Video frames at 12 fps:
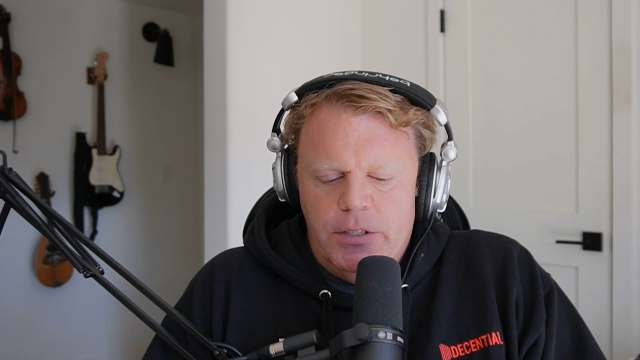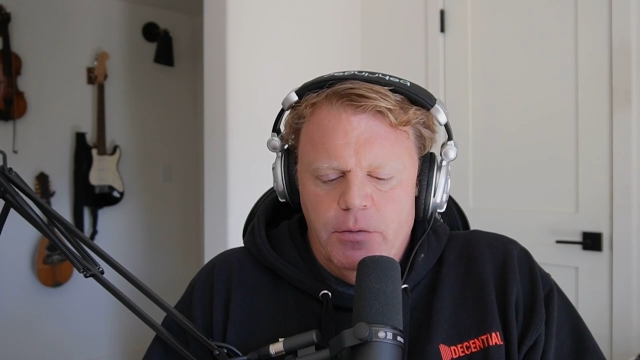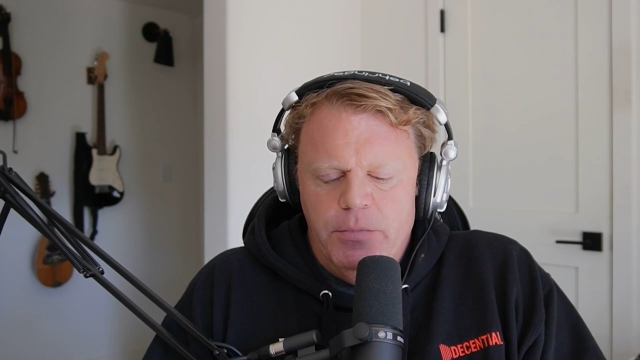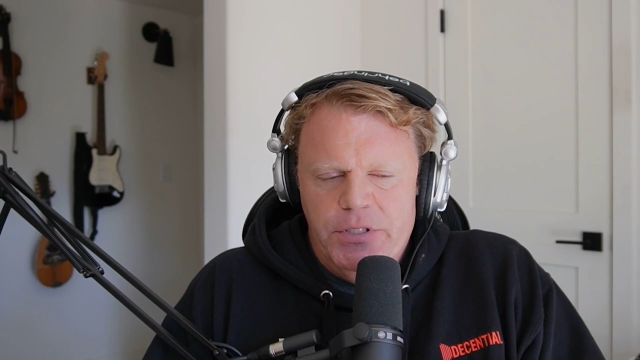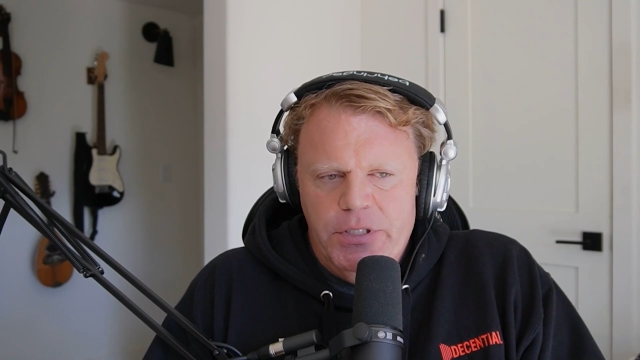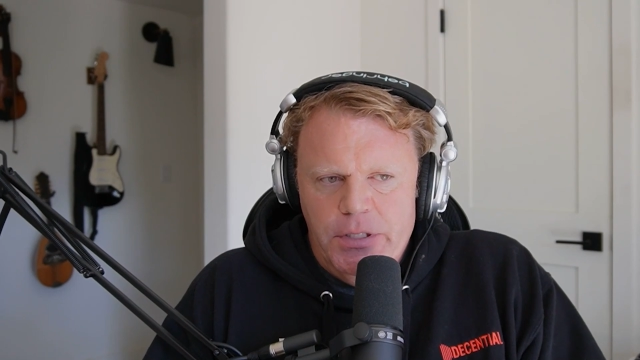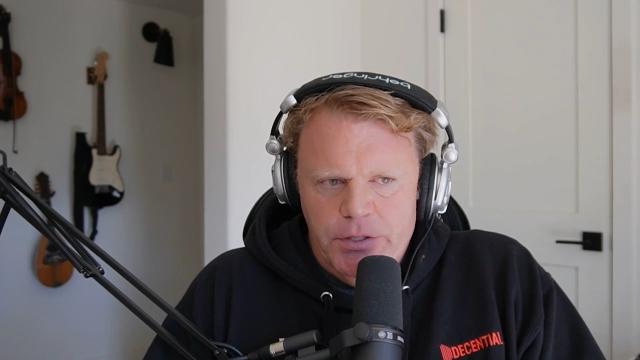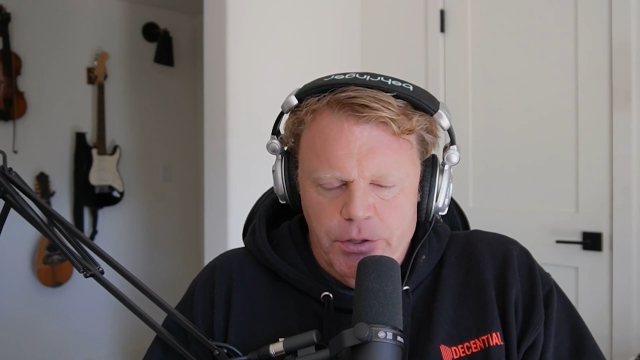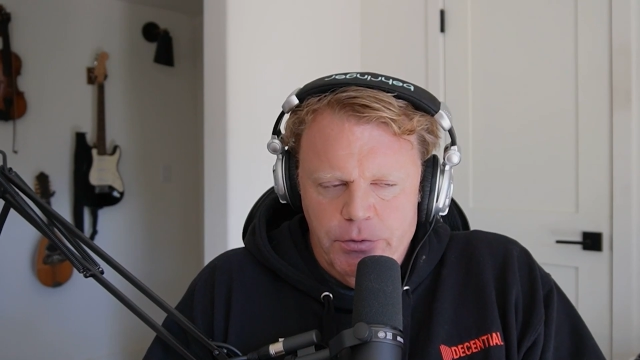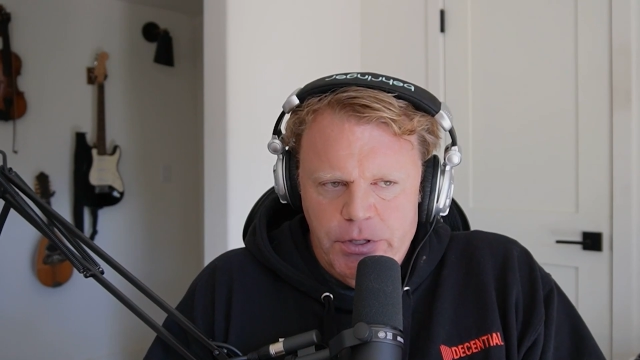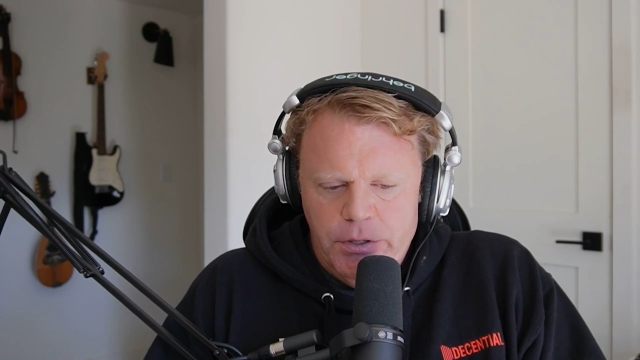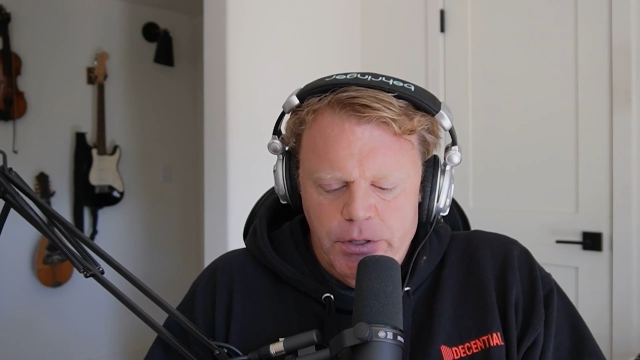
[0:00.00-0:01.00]
could be seen as a
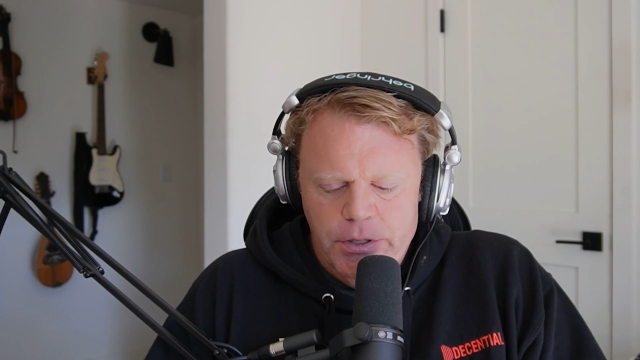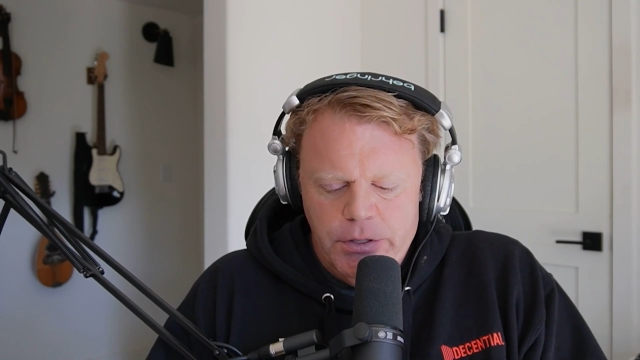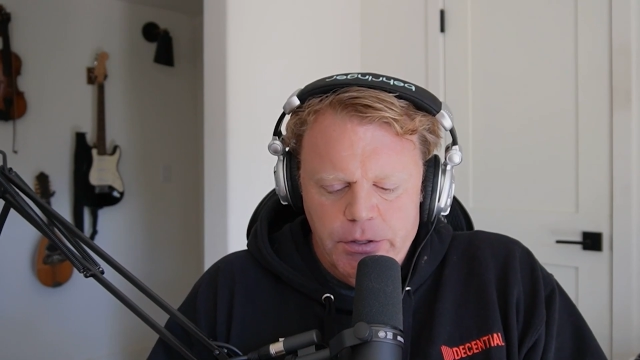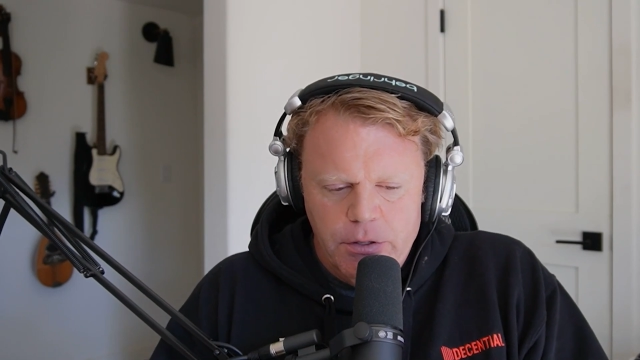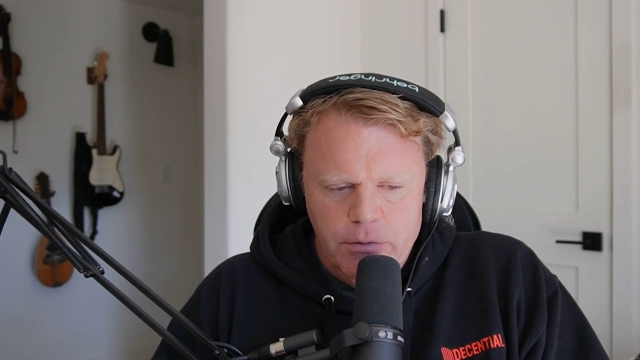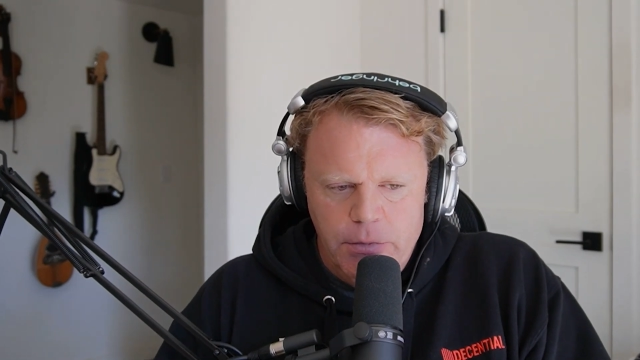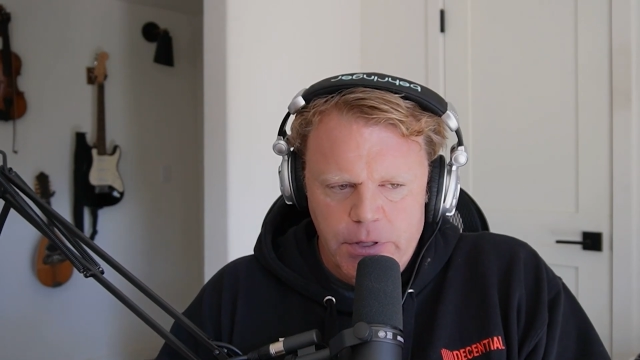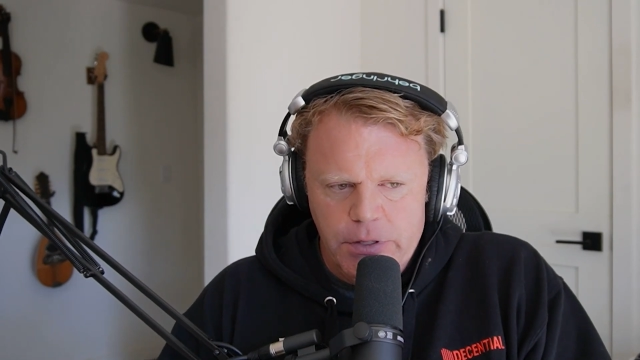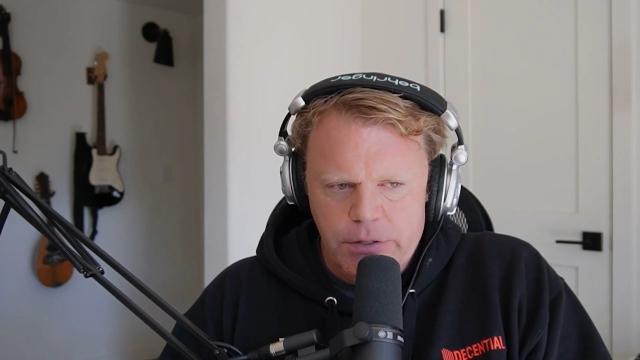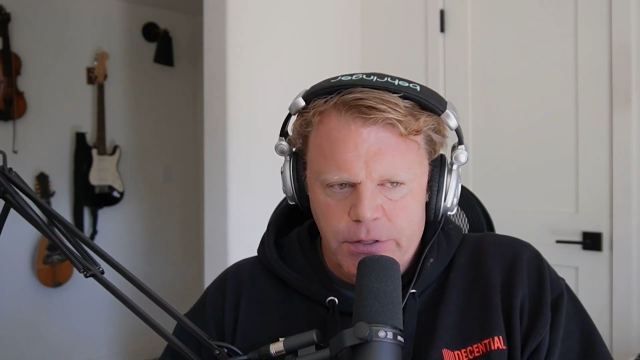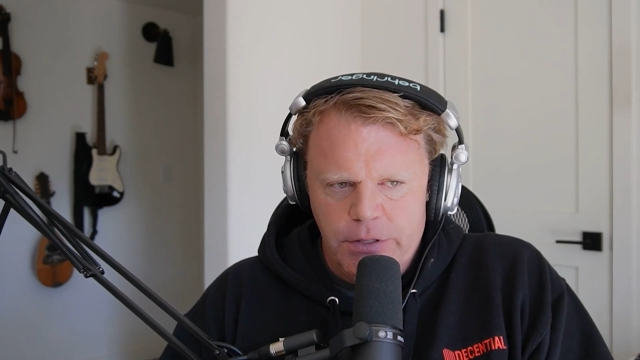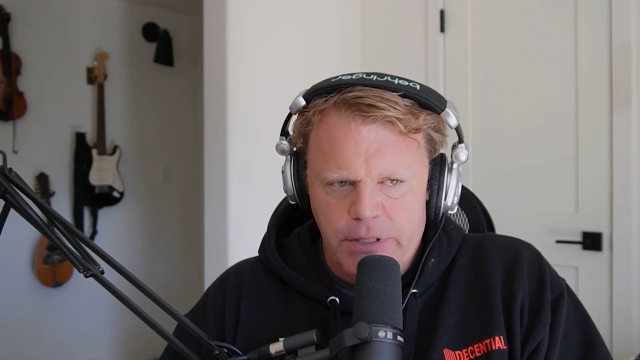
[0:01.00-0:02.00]
utility token
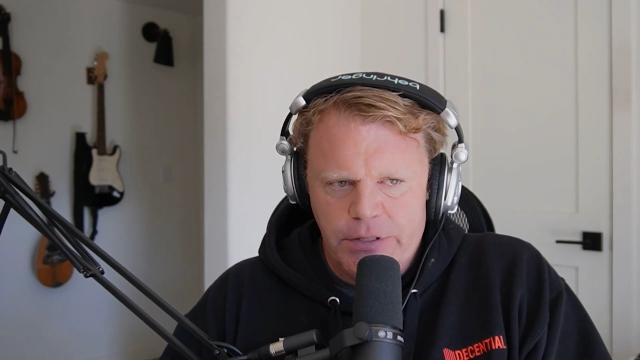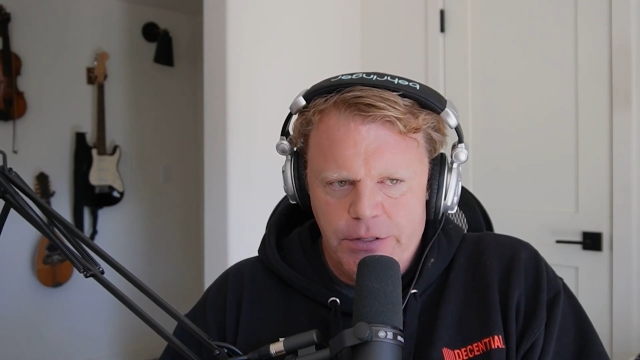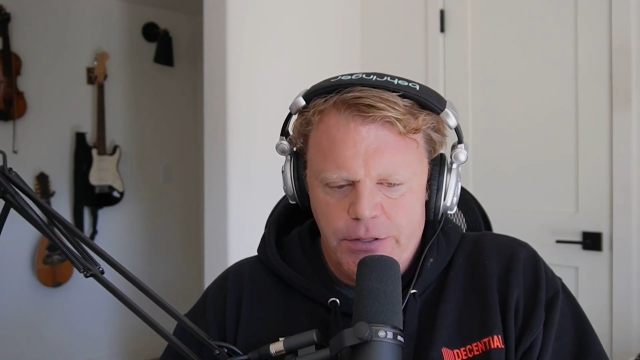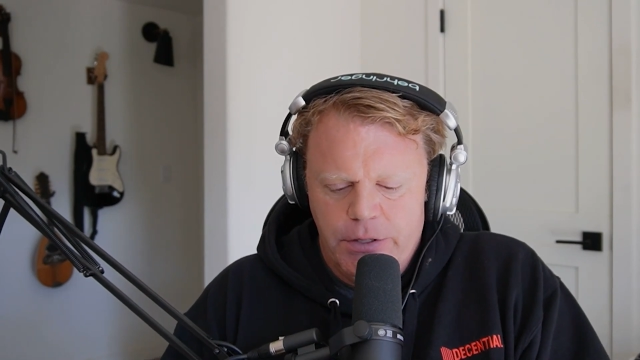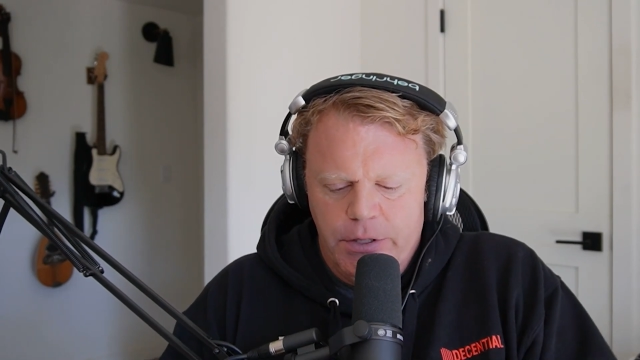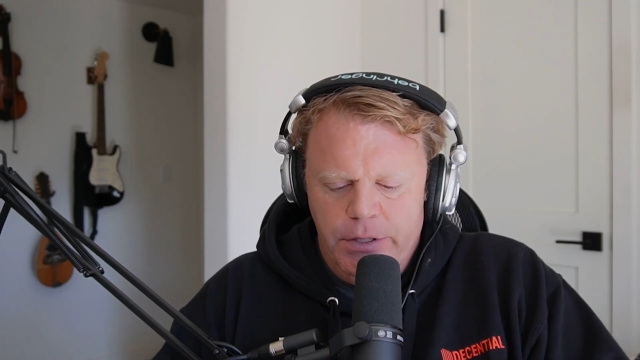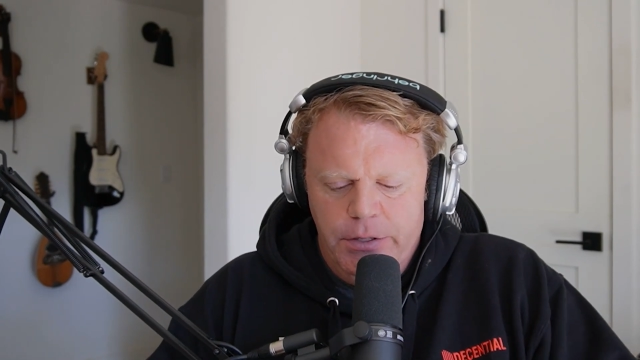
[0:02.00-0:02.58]
because it's necessary